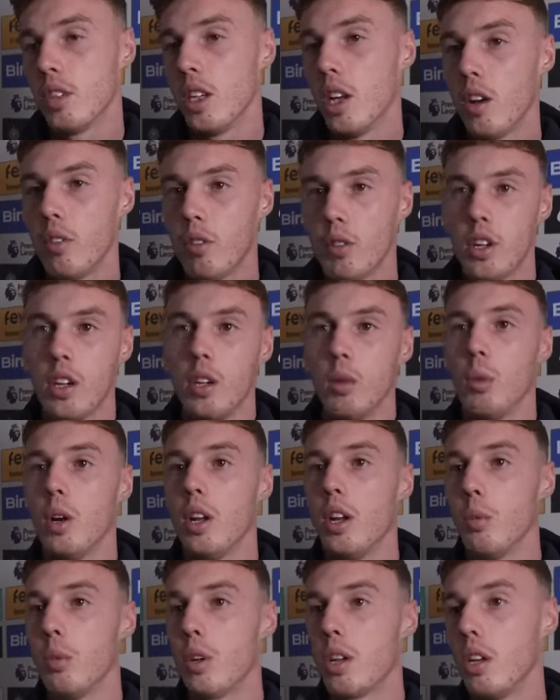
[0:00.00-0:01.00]
Yeah, if we keep
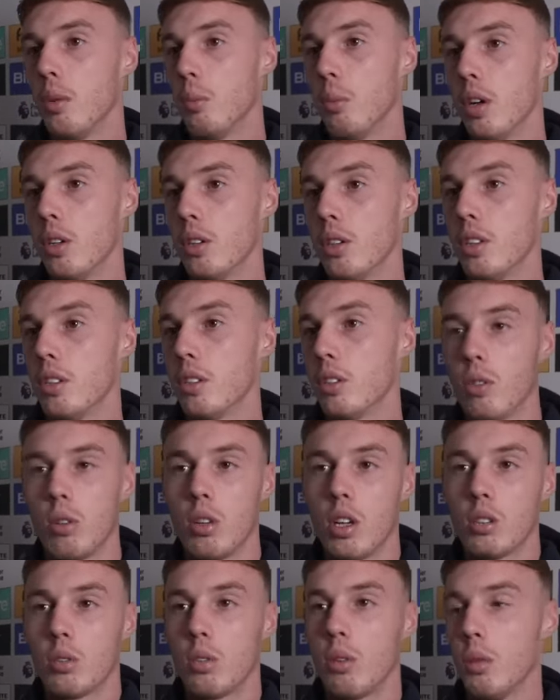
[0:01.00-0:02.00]
winning, we keep building, so
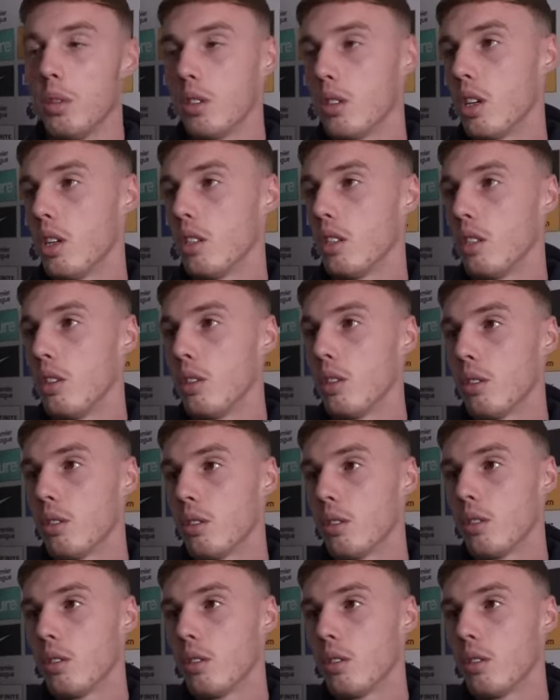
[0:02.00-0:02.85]
that's what we're trying to do.